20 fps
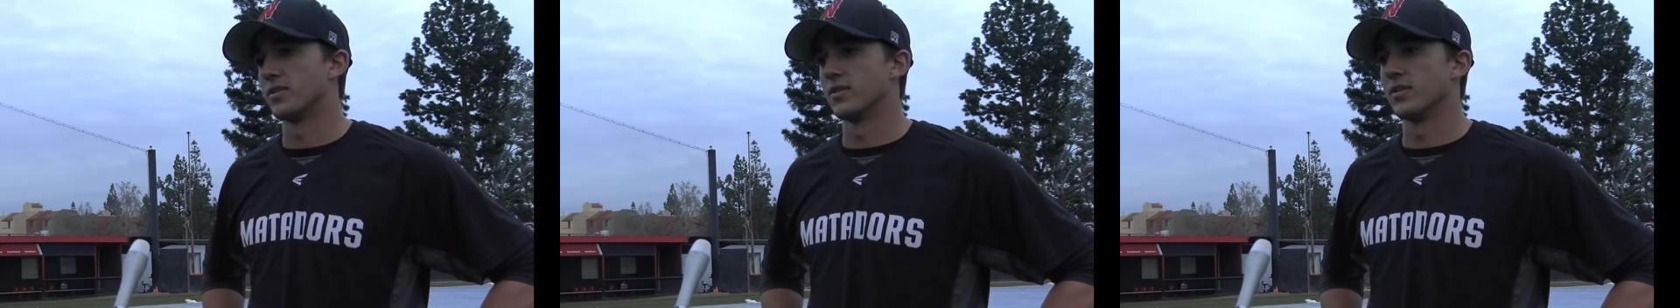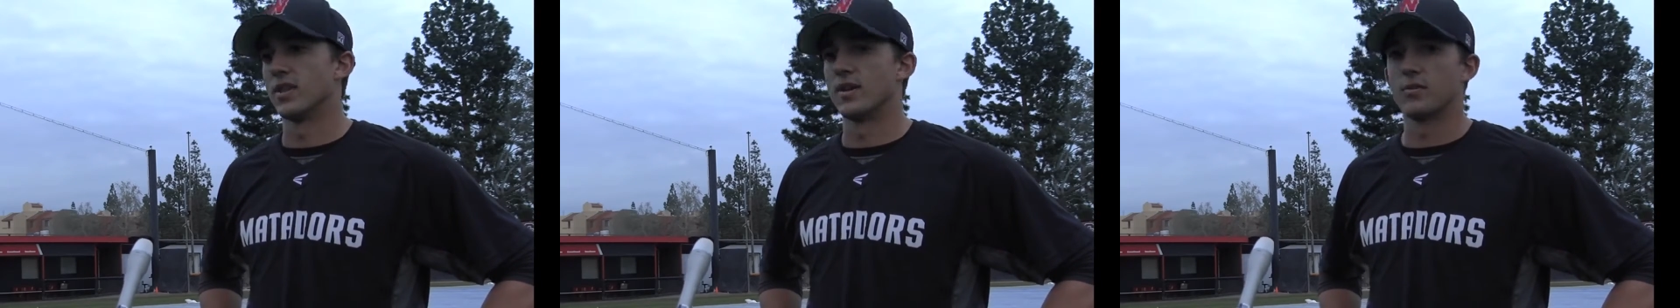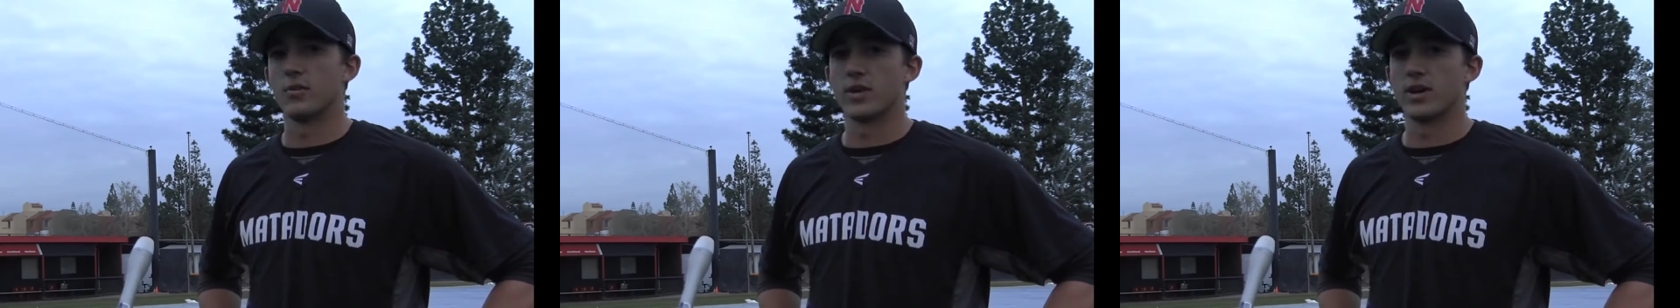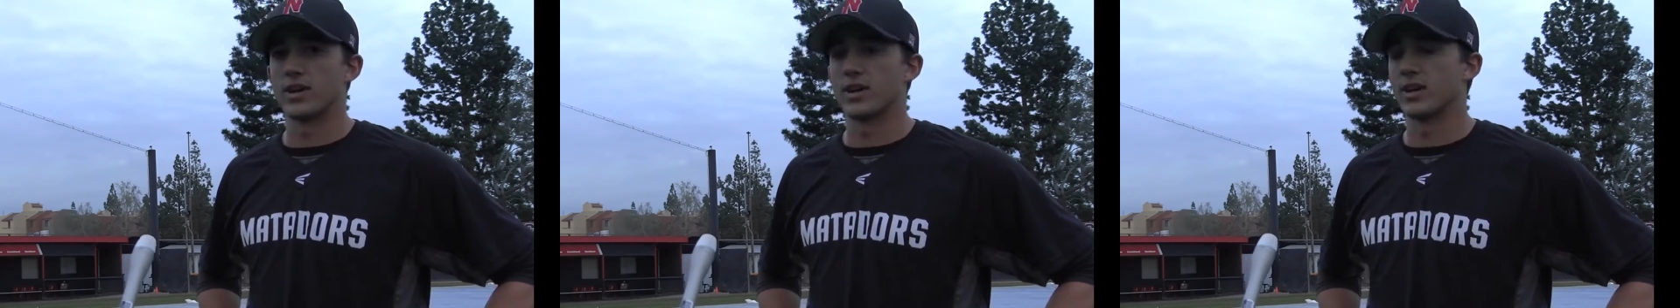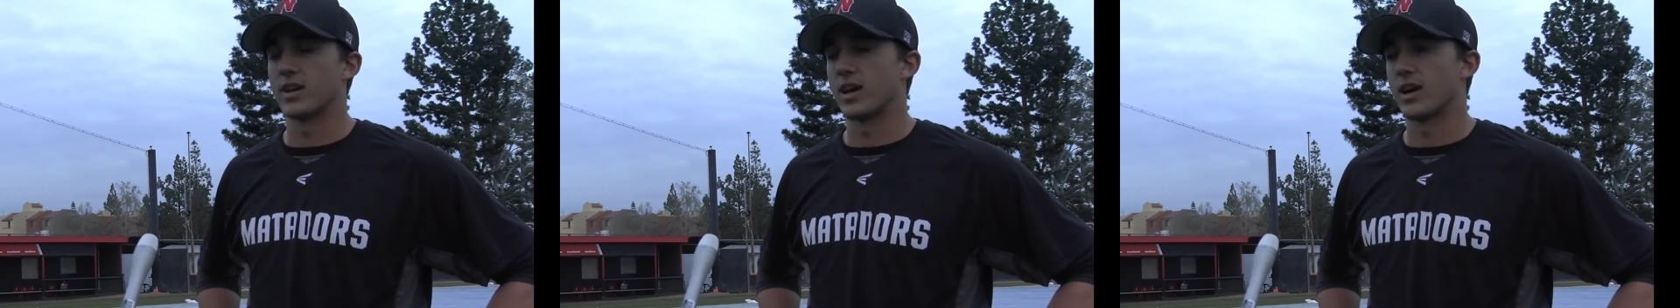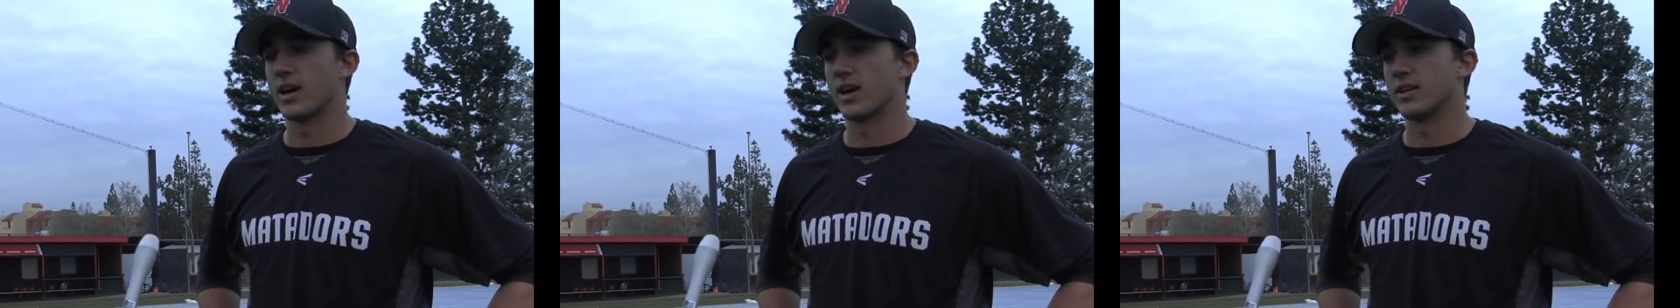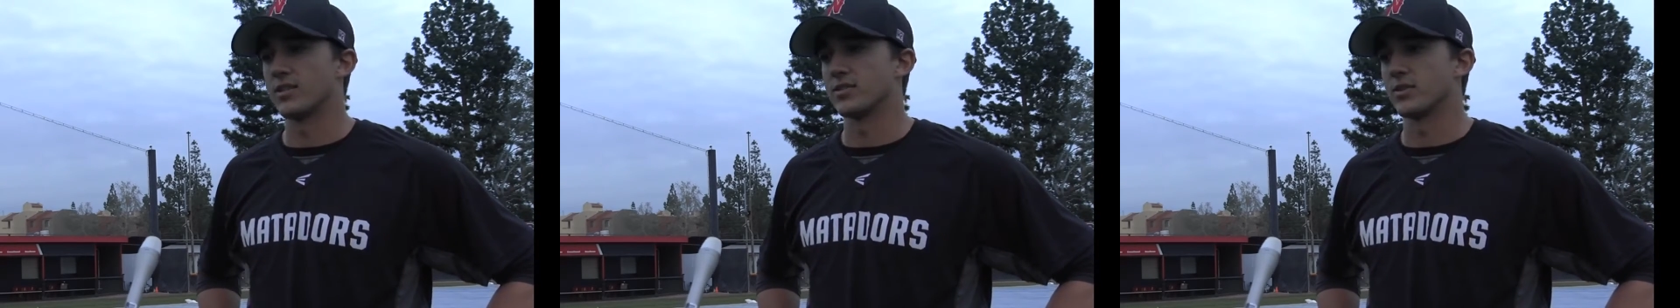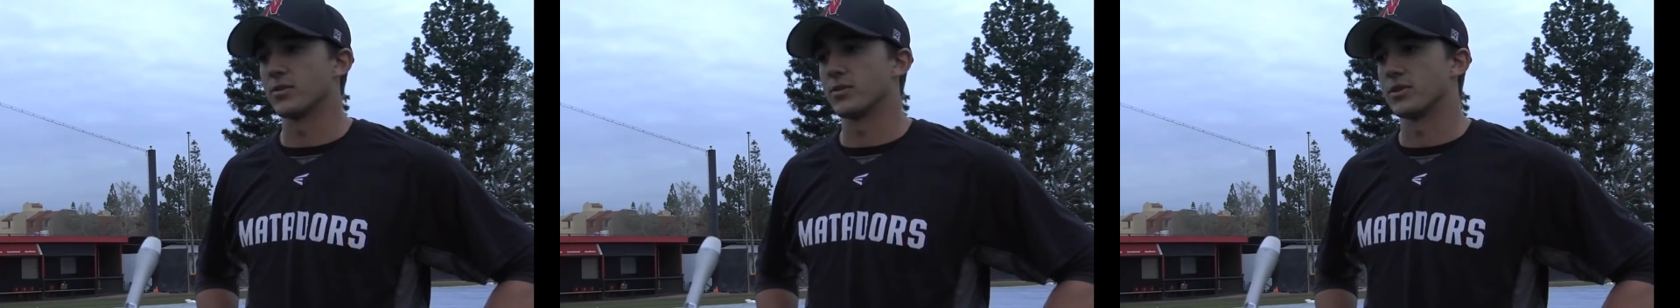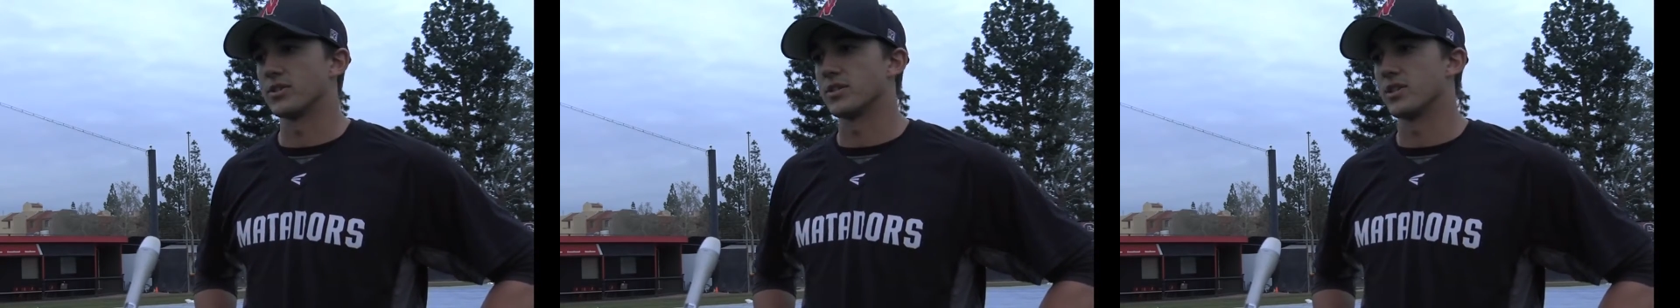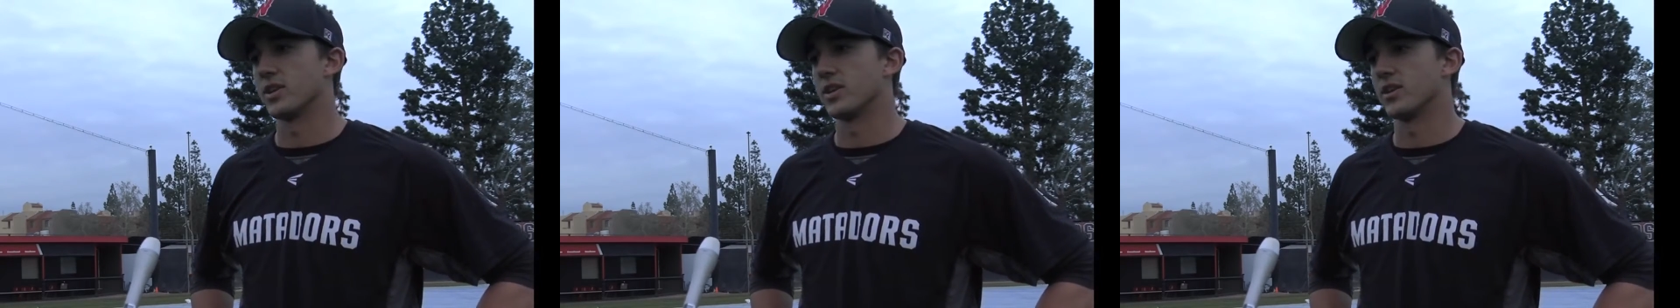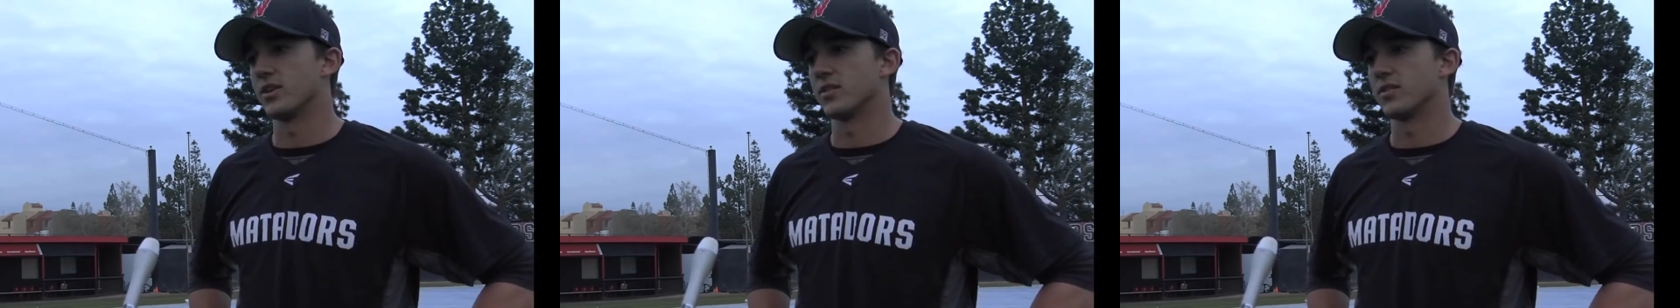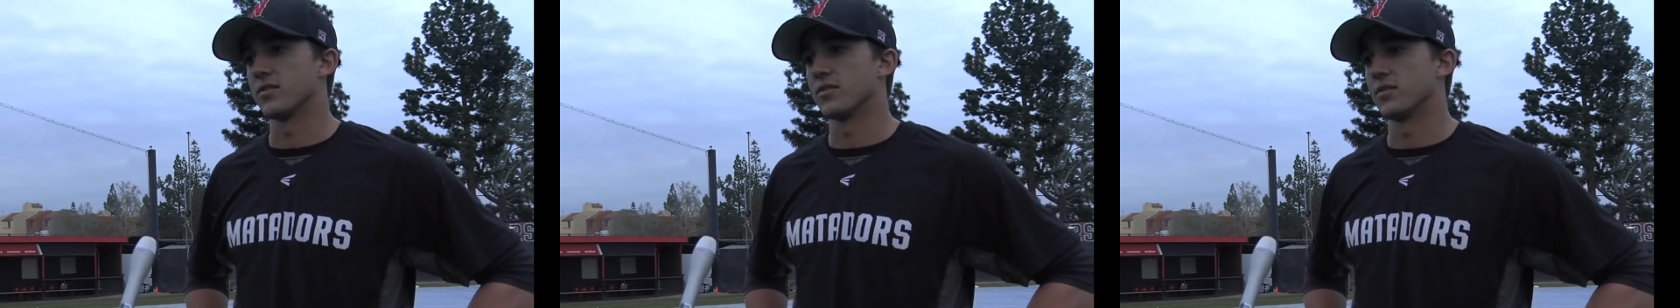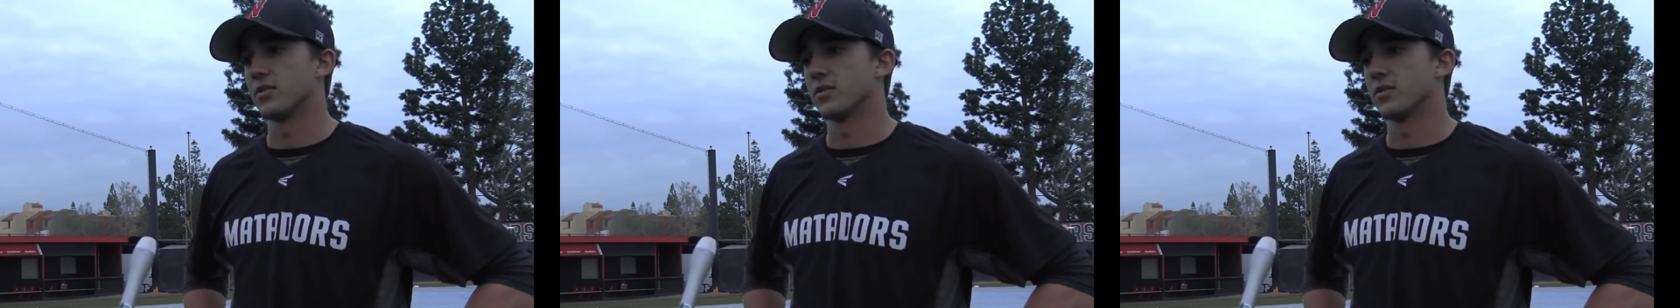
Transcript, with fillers: level headed guys, always steady on the